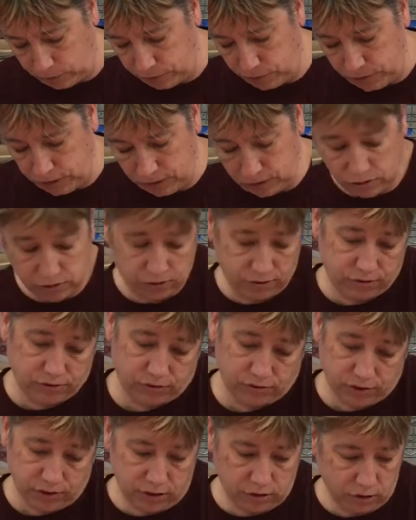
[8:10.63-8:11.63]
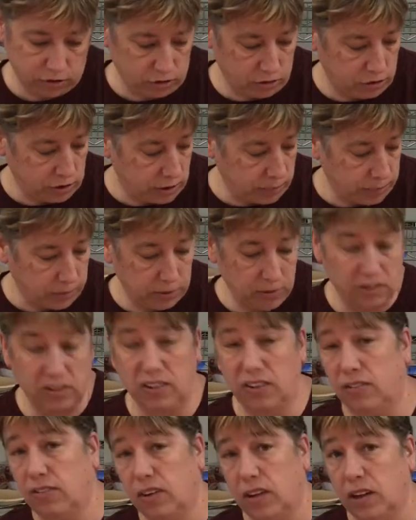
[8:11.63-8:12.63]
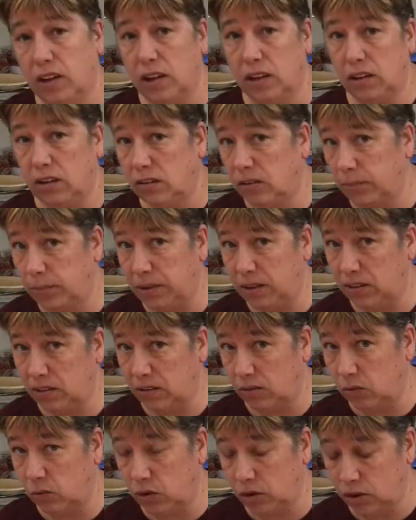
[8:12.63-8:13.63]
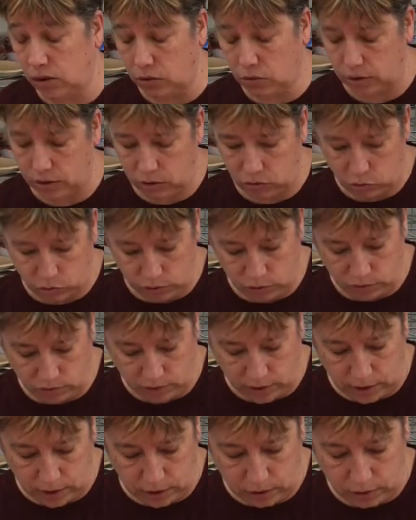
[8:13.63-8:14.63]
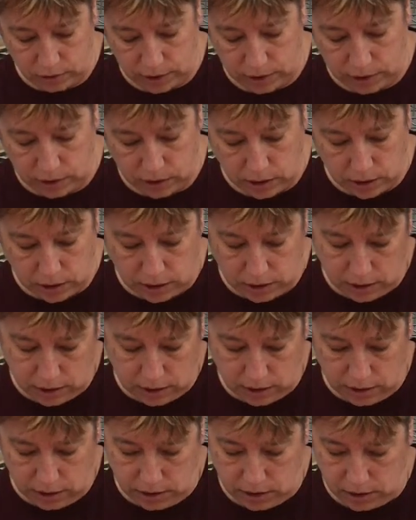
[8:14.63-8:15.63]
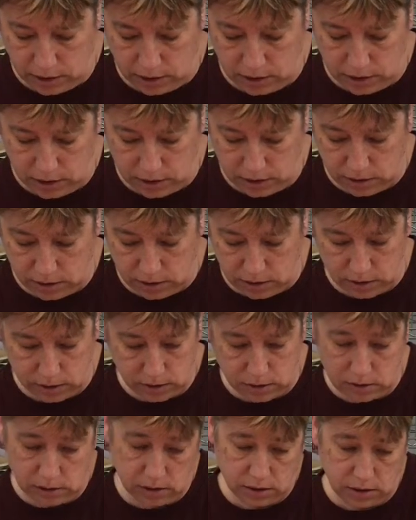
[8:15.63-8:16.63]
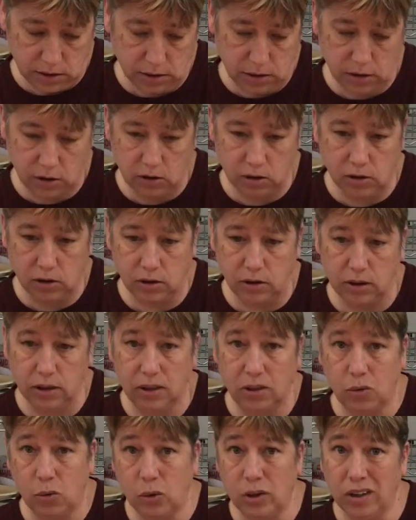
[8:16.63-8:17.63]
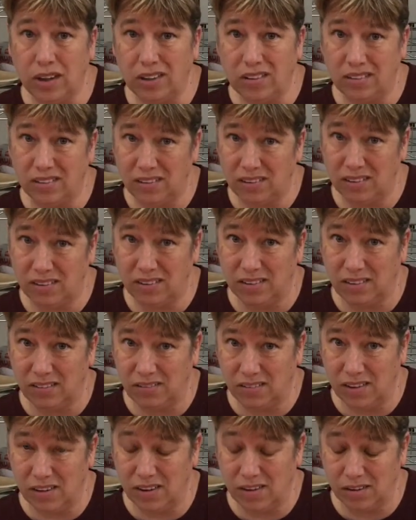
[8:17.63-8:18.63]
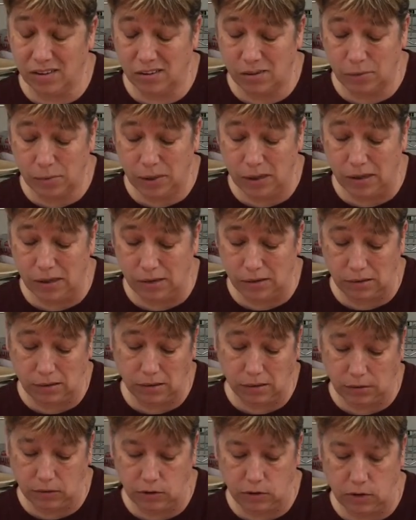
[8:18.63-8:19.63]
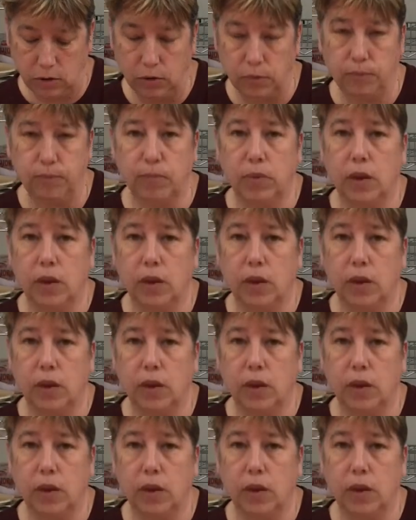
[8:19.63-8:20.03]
finish this up and see if I like this piece and whether it's worth firing, and call it quits because I've talked too much. So